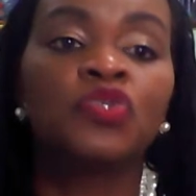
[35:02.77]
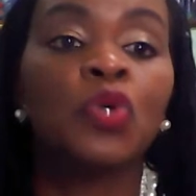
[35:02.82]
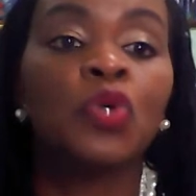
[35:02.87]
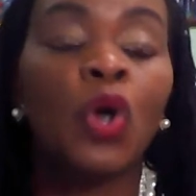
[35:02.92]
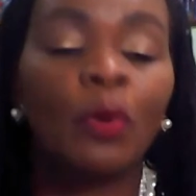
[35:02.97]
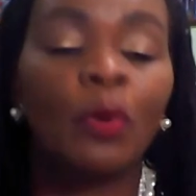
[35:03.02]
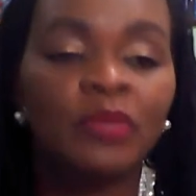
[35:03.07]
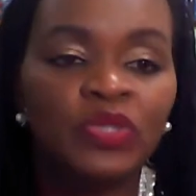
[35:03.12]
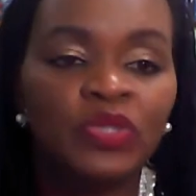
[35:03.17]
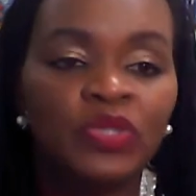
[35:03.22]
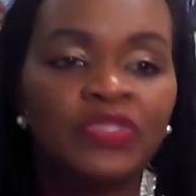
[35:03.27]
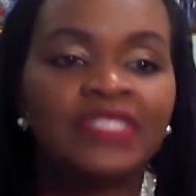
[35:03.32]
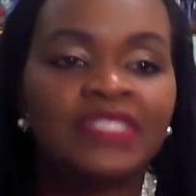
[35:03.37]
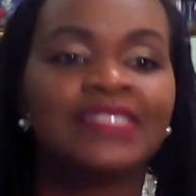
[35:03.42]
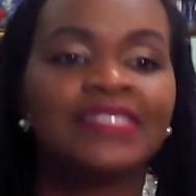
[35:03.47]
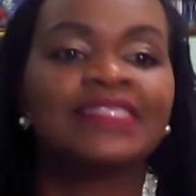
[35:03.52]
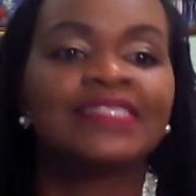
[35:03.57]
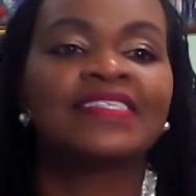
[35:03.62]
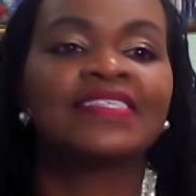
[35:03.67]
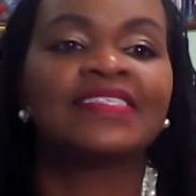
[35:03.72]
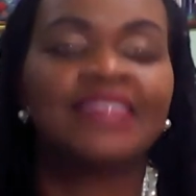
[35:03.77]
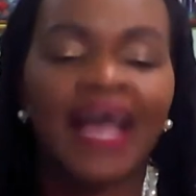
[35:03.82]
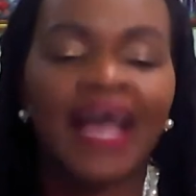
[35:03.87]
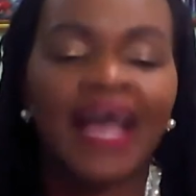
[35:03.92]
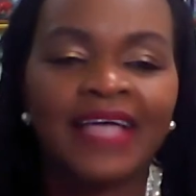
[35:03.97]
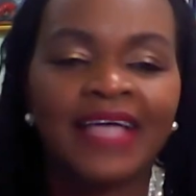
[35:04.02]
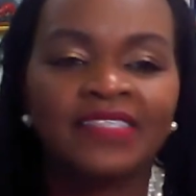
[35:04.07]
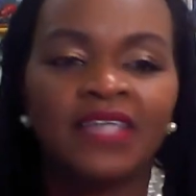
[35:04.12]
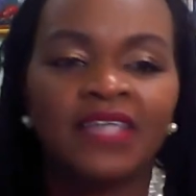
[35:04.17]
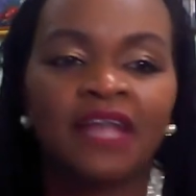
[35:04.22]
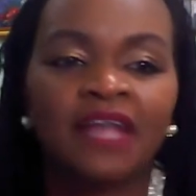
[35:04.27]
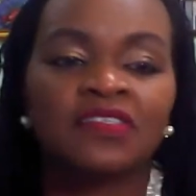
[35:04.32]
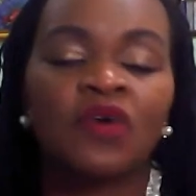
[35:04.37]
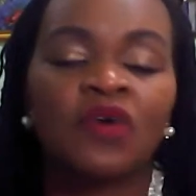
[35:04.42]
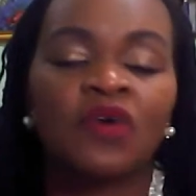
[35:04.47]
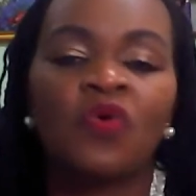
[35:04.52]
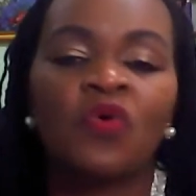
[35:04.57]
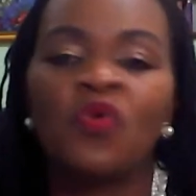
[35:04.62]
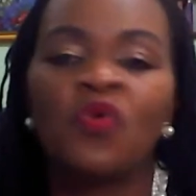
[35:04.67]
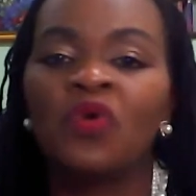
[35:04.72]
community, society as a
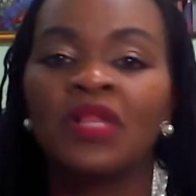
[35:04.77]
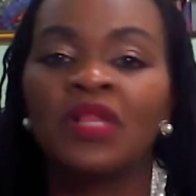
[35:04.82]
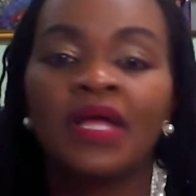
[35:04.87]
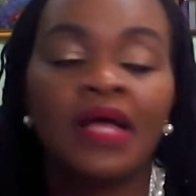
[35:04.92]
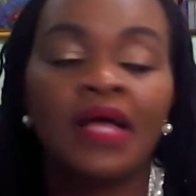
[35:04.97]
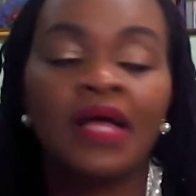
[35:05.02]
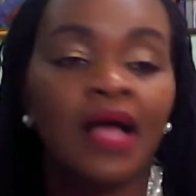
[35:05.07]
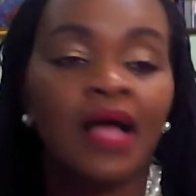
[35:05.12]
whole.